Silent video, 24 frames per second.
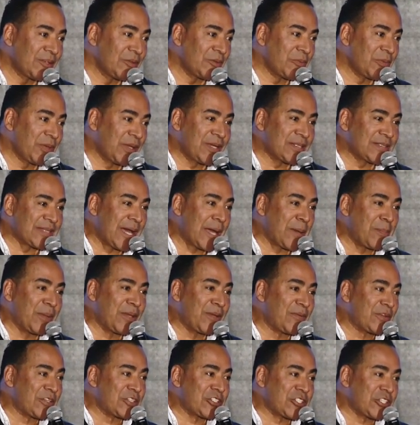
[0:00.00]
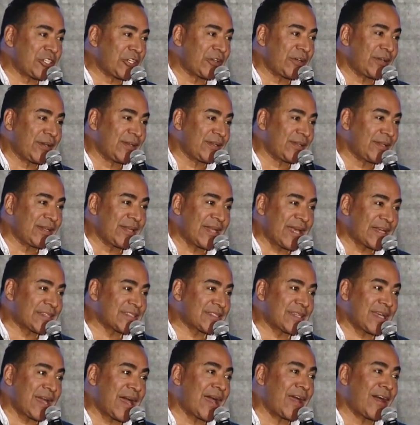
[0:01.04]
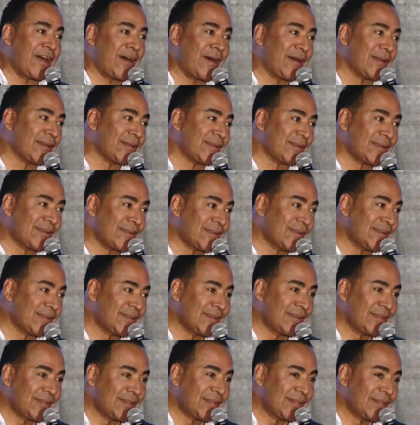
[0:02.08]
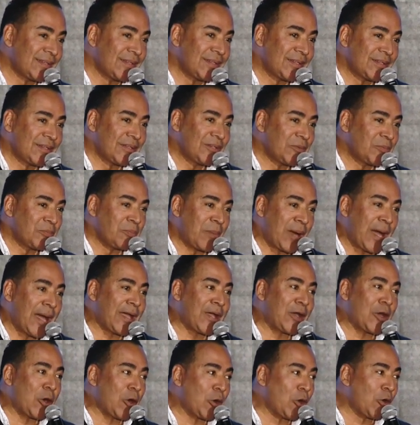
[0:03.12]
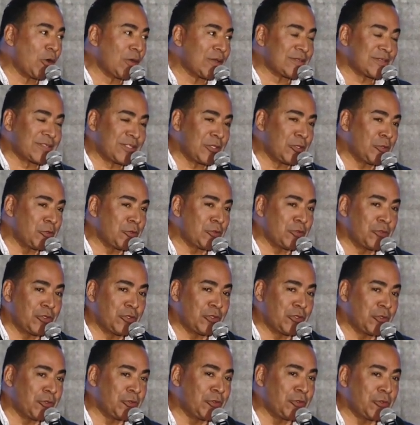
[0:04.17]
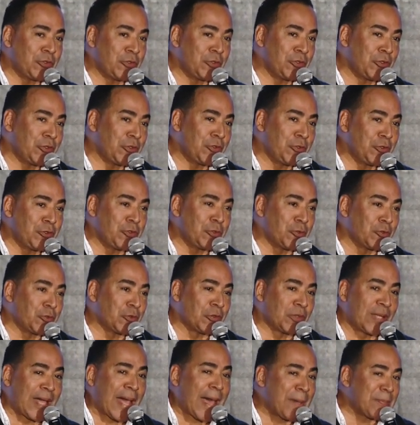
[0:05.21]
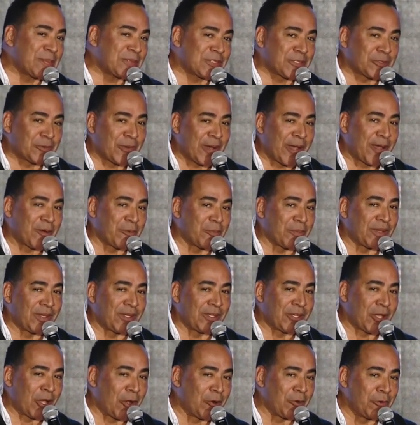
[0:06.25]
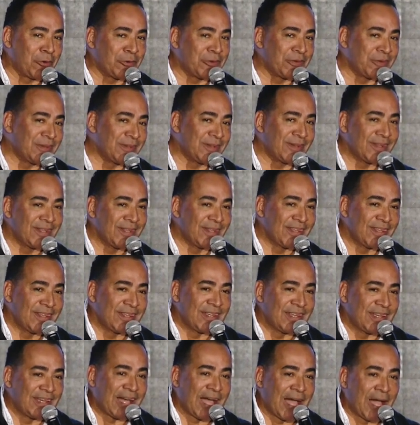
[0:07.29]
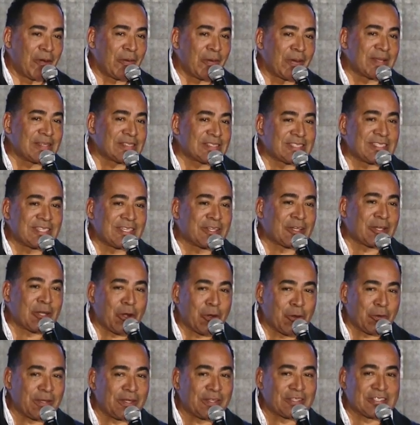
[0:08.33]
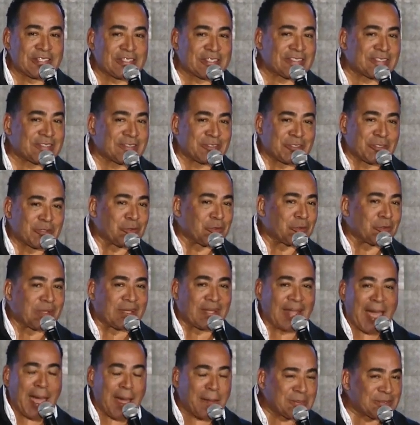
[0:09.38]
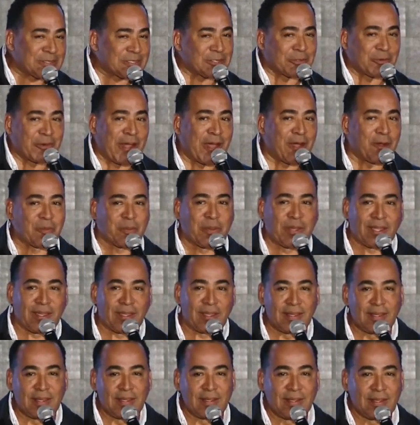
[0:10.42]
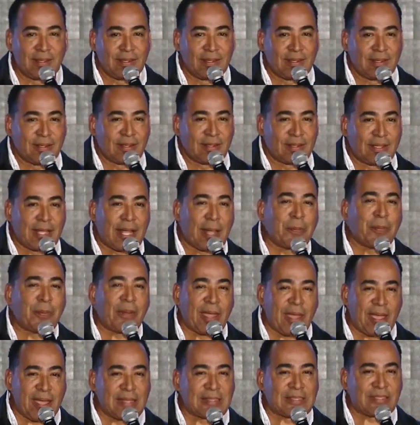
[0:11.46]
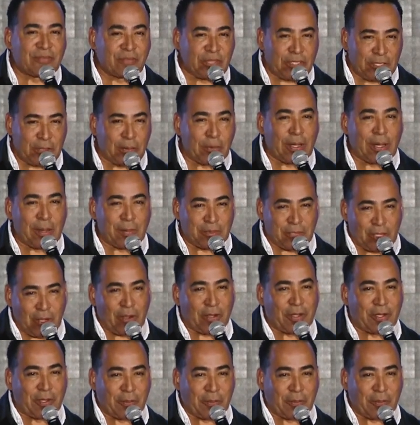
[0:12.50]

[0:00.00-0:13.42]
because I believe in cheering the next guy on. My goal is you do laps around me, yo. I want to see Cody just do laps around me. Clap your hands if you hear what I'm talking